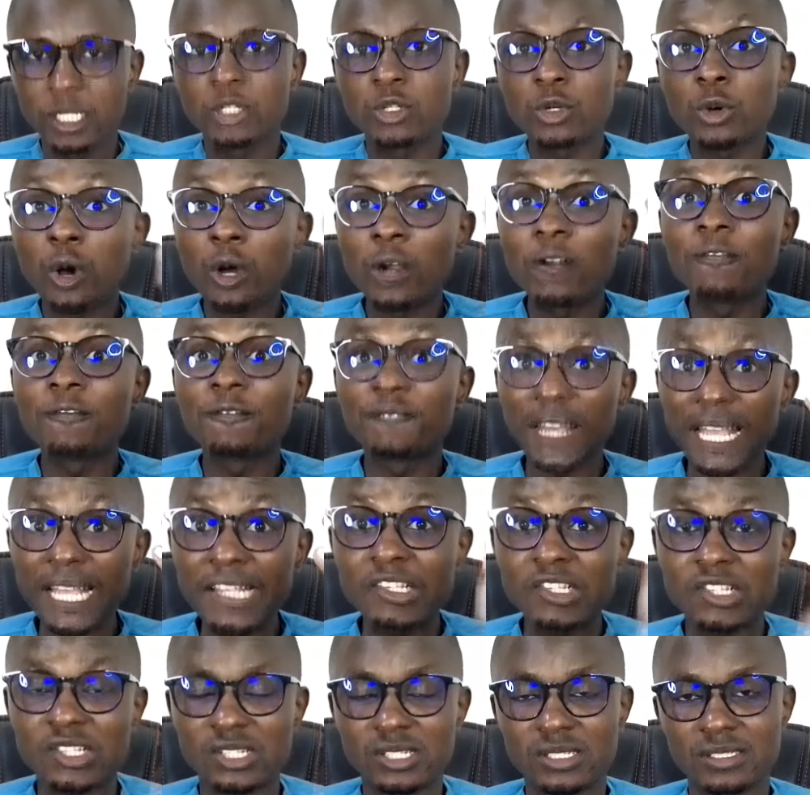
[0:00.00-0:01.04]
to
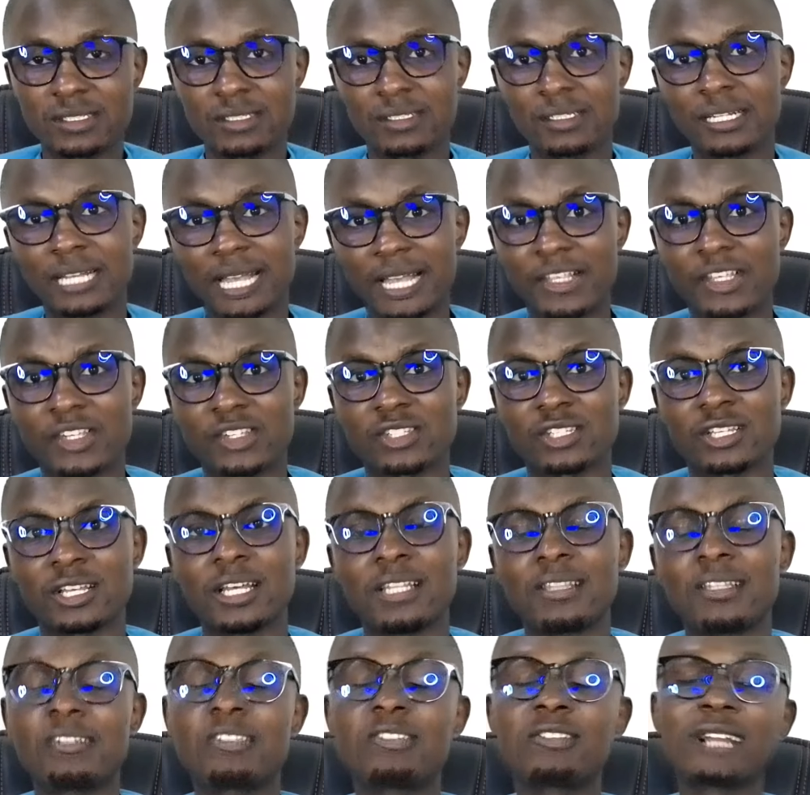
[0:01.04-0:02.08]
convince Kenyans
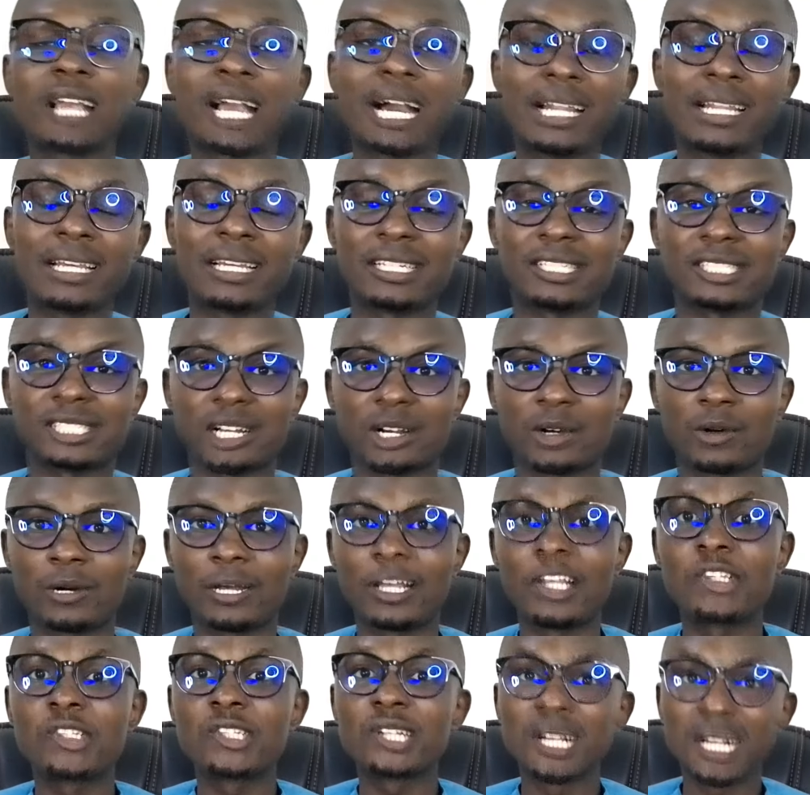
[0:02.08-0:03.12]
that Rigathi Gachagua
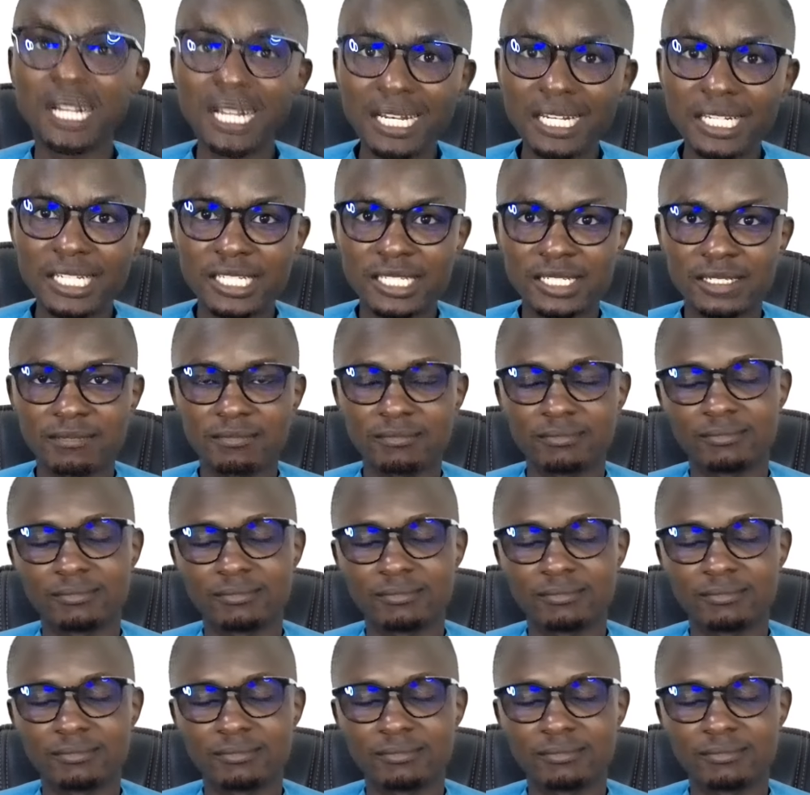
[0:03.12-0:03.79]
is guilty.